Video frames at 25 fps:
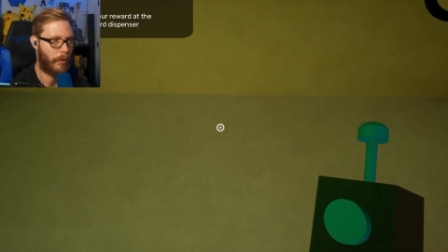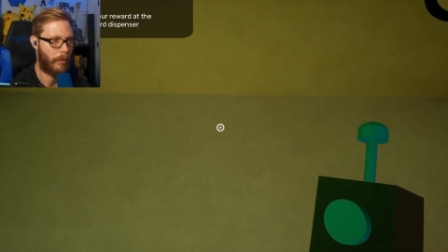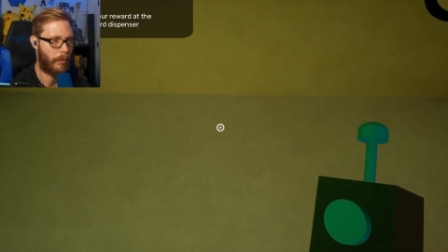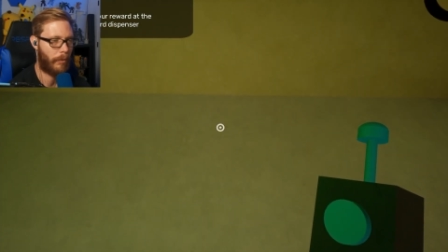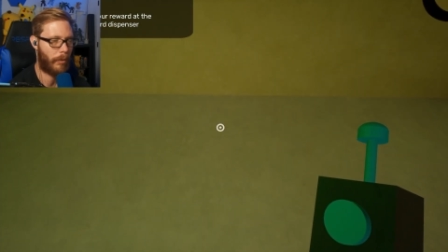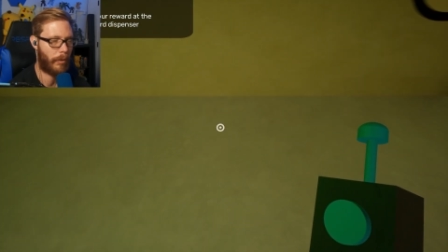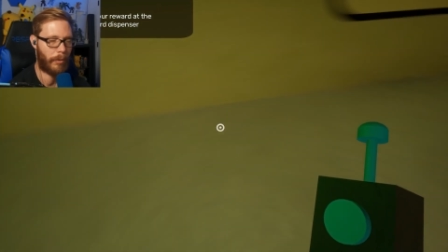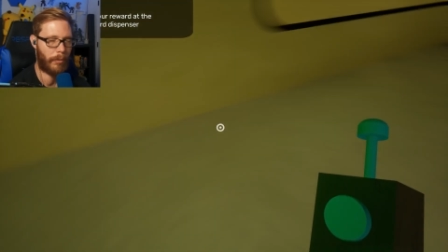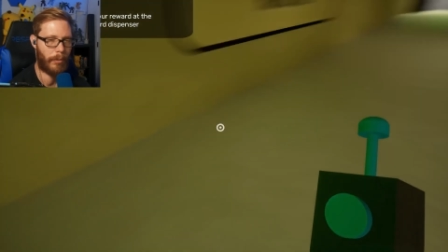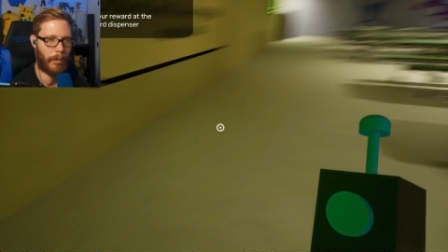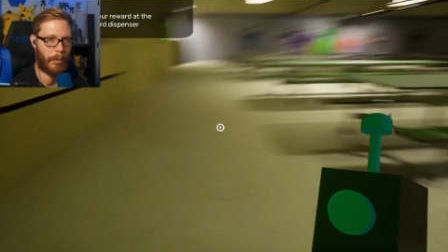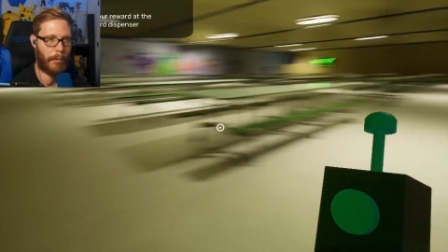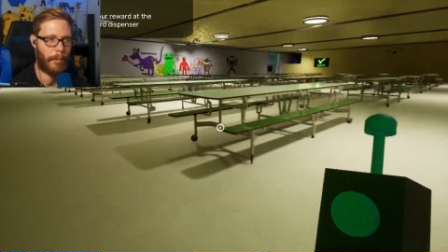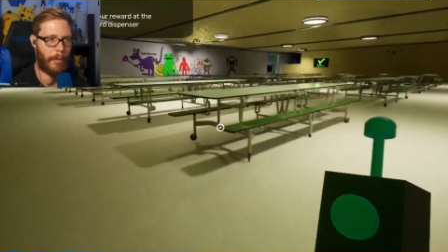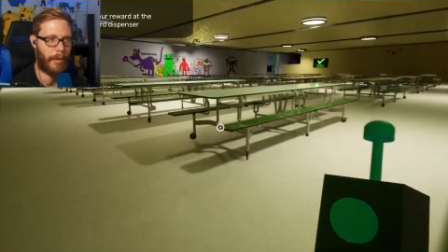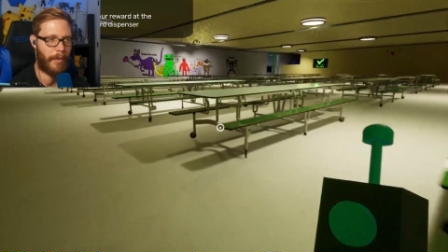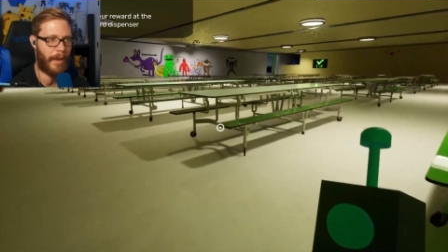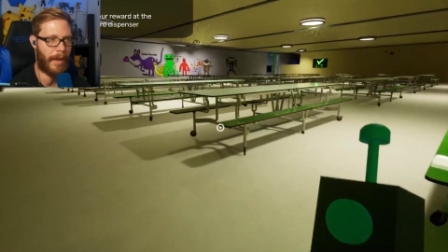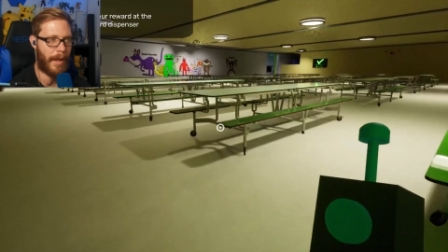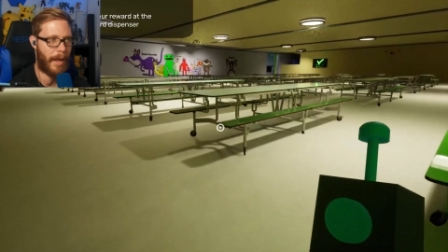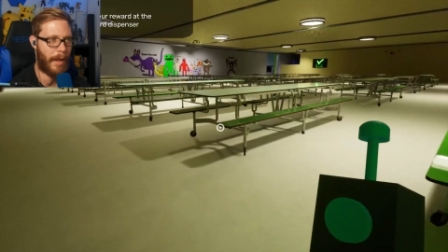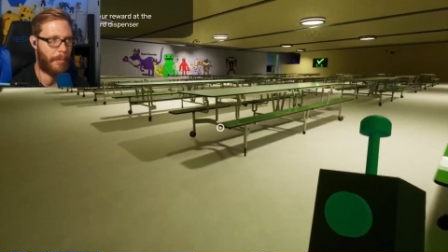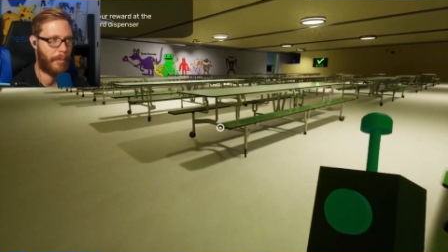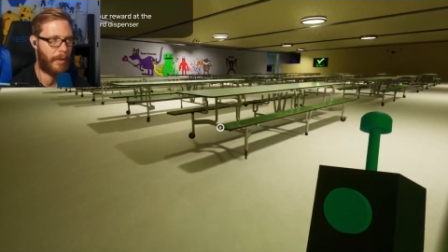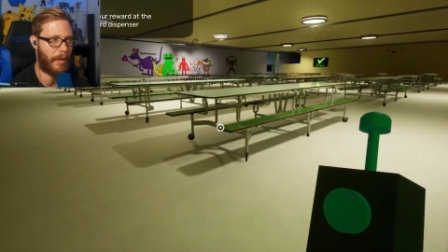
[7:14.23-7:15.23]
Wonder what would have
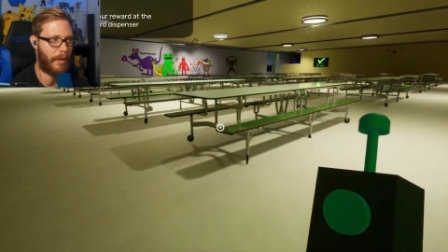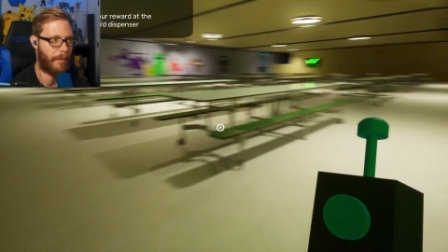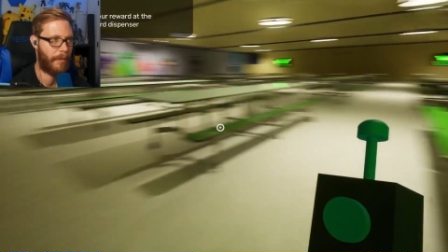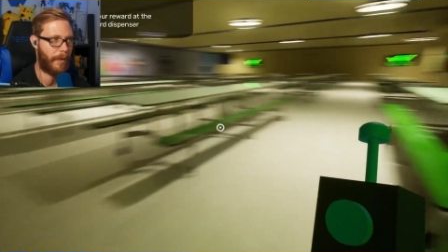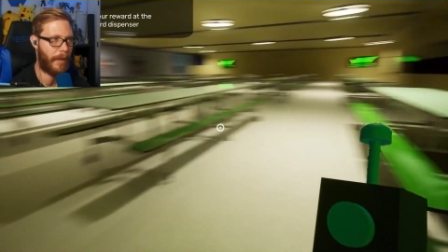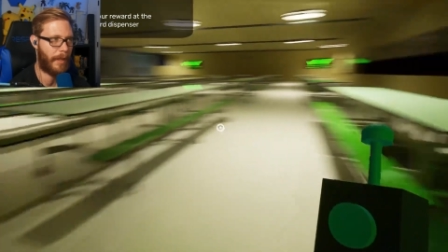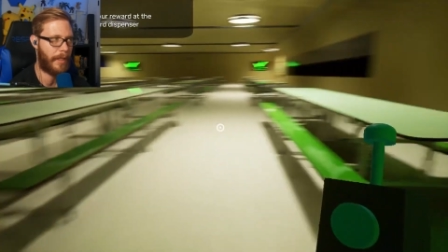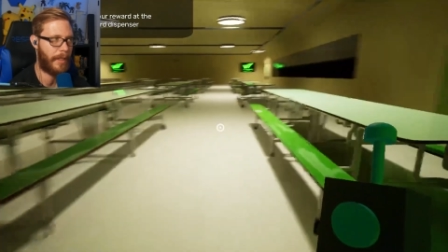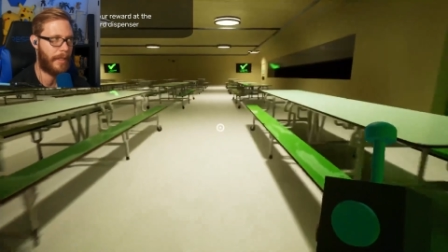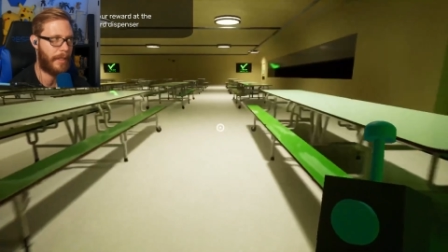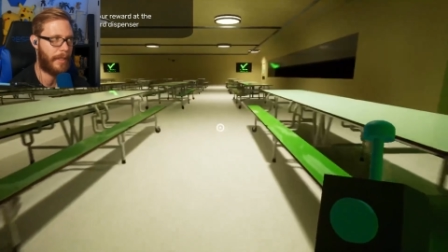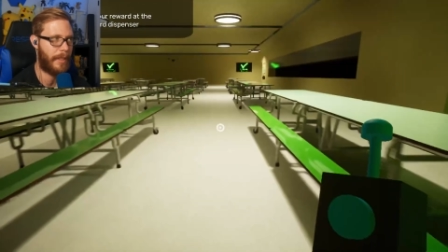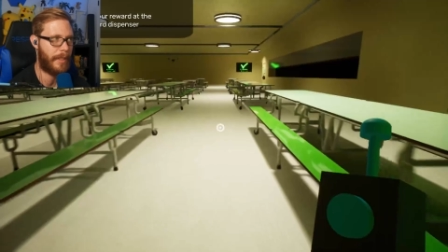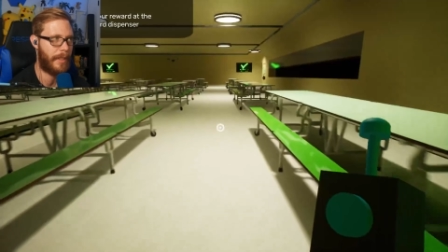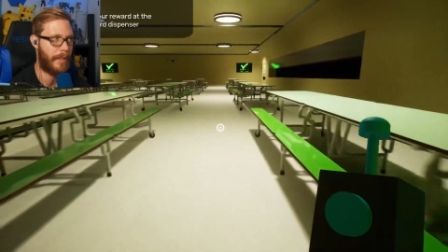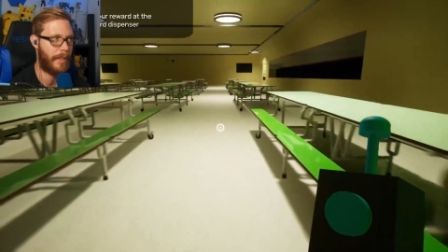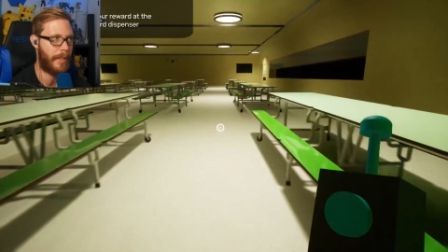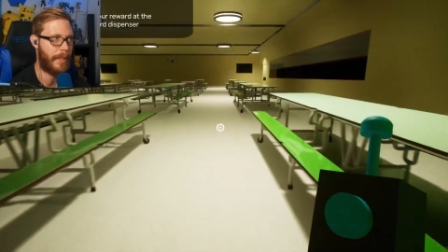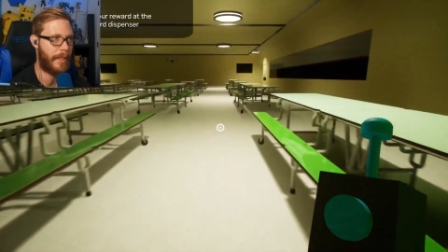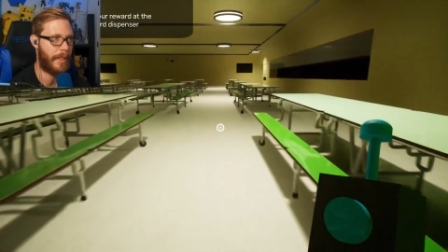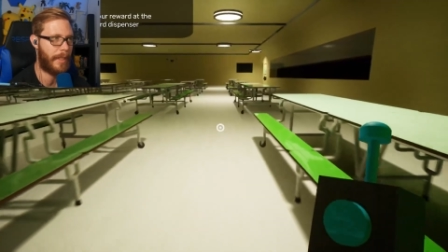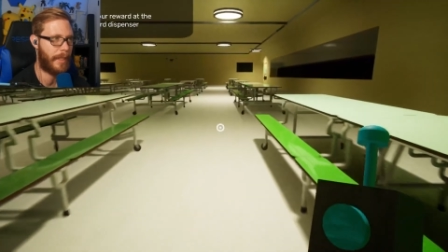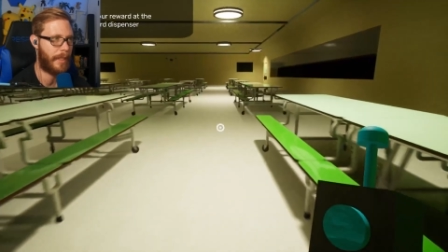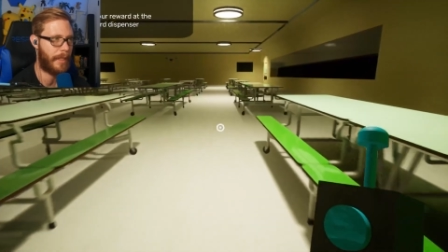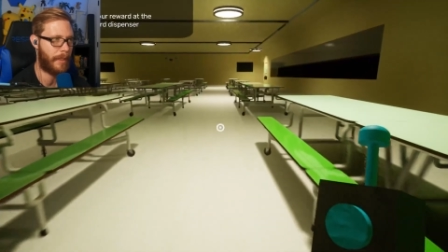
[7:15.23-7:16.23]
happened if I
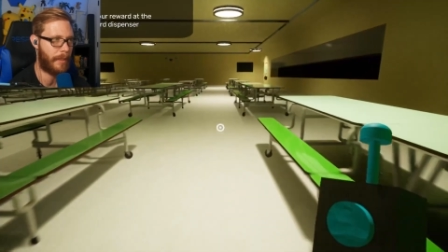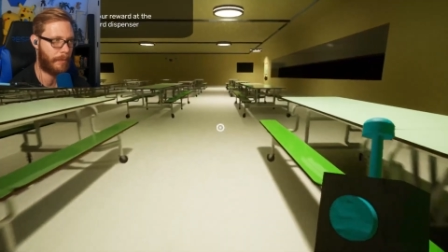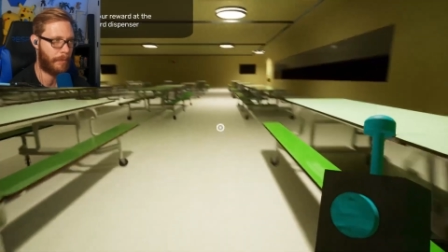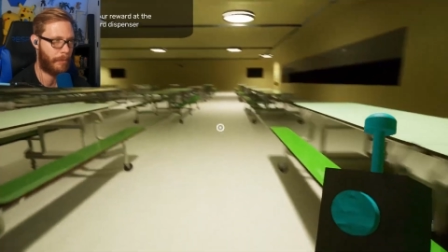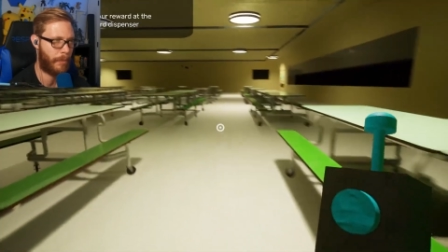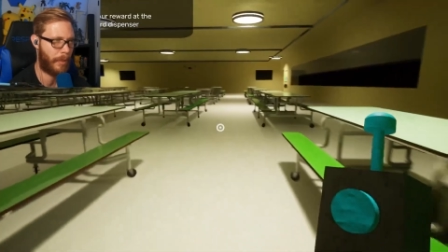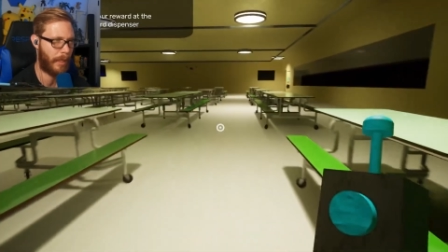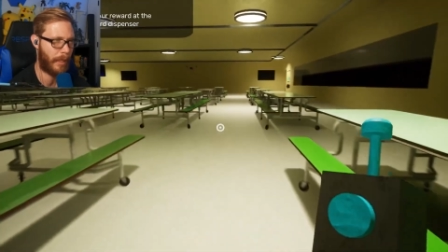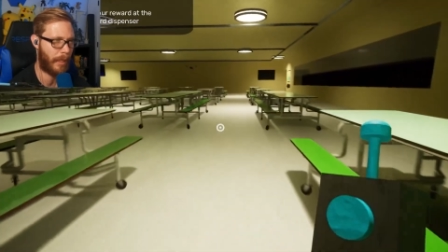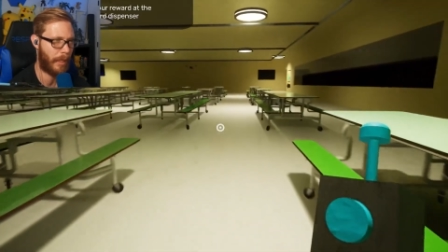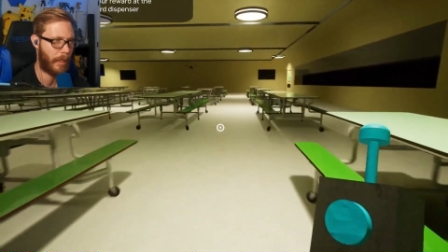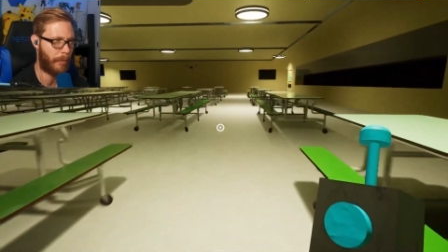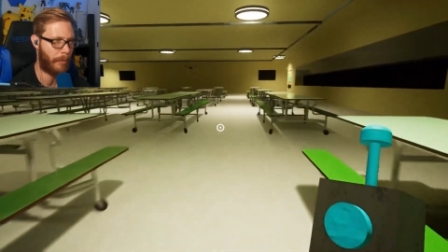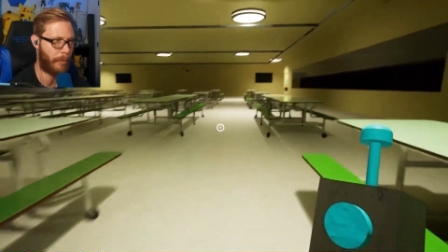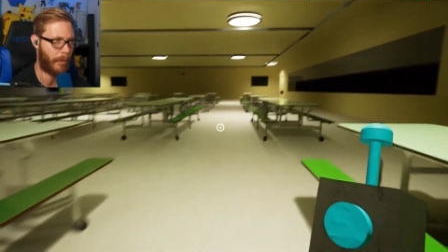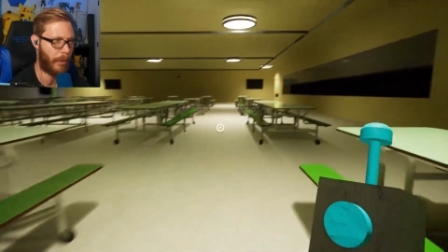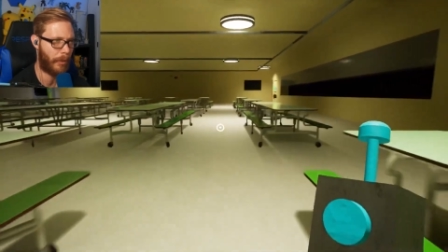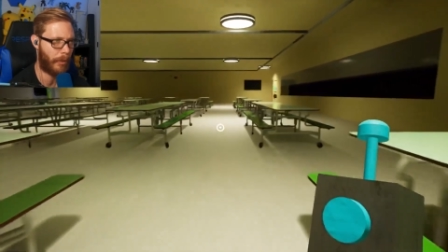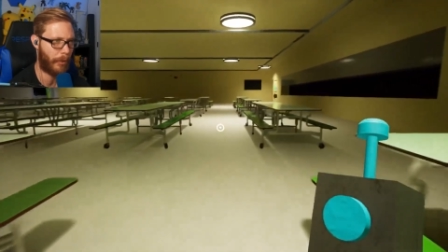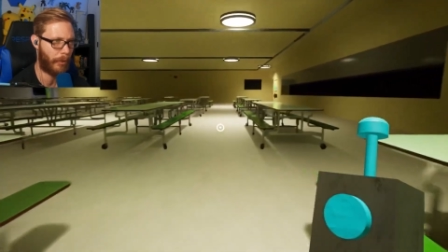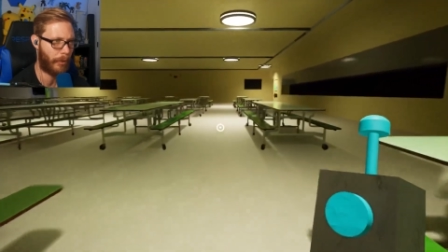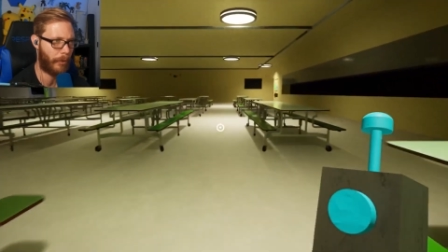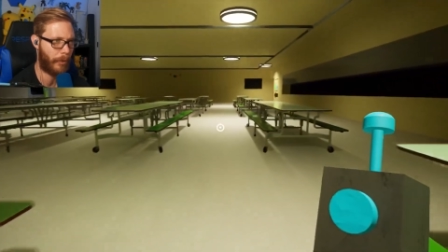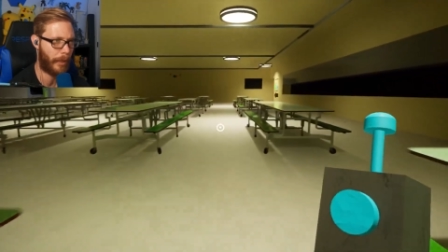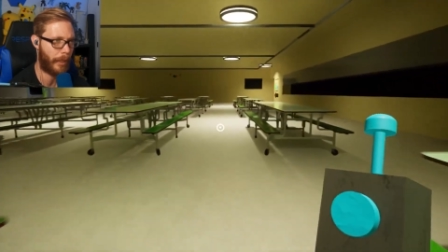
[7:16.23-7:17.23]
didn't pick up all
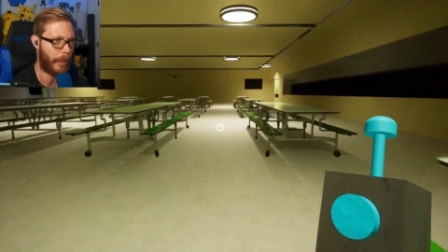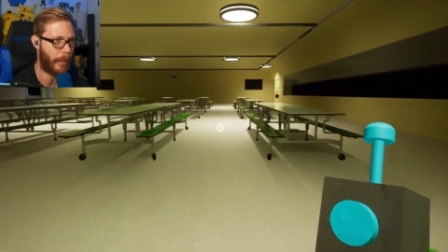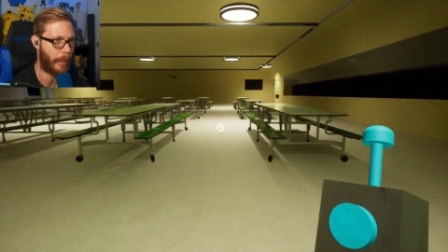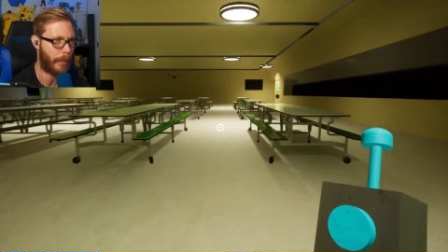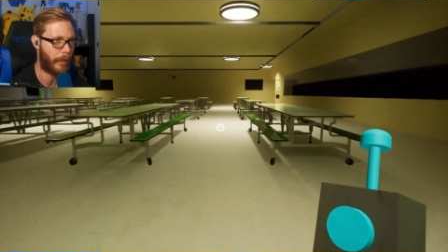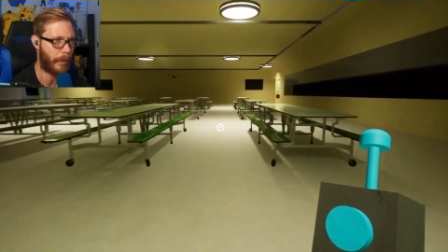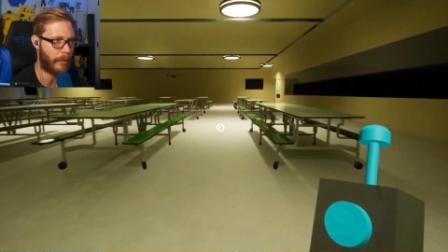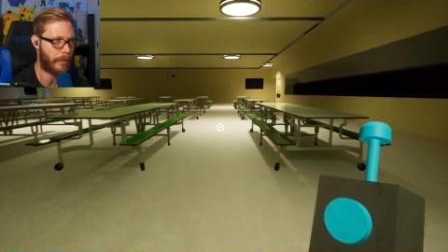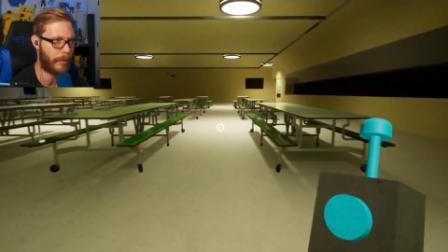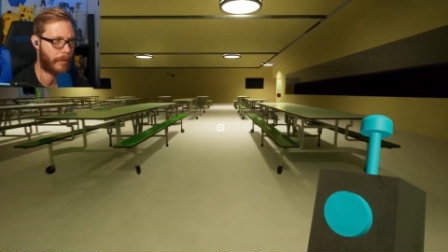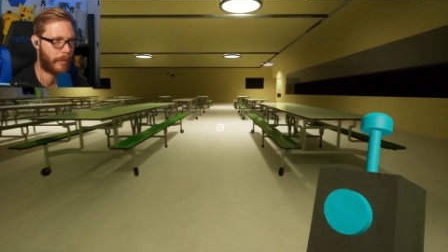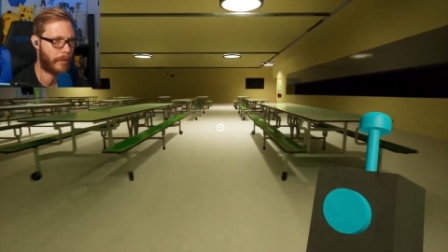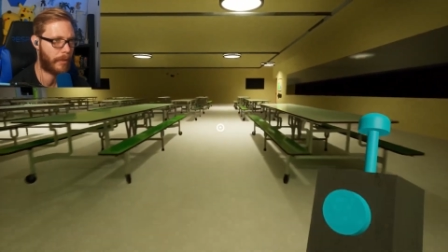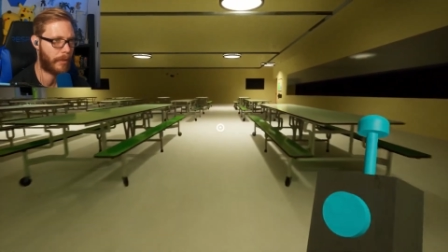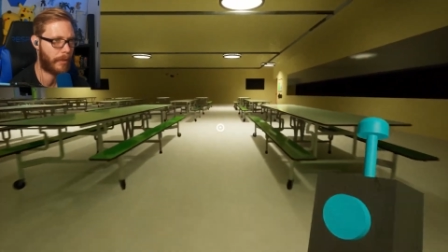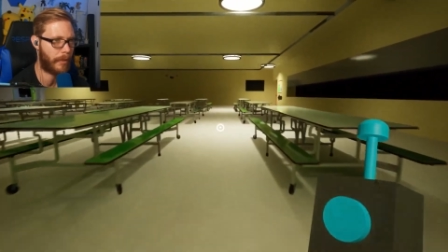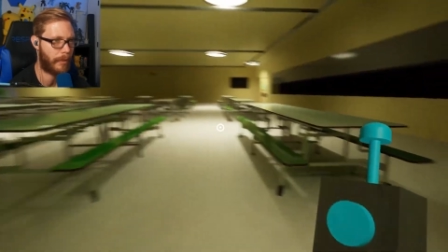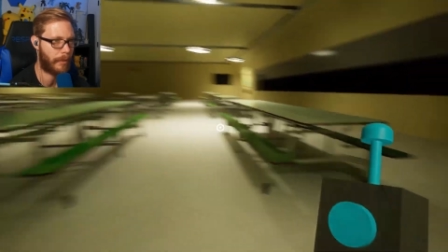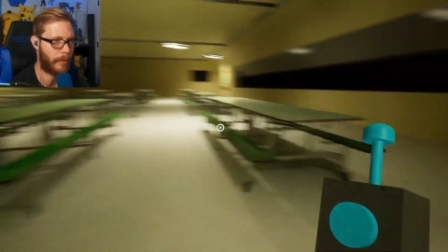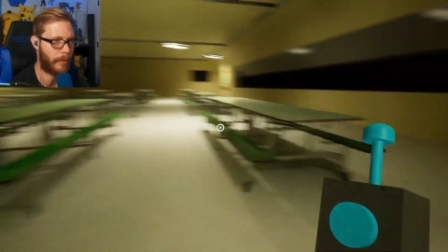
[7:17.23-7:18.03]
the crayons.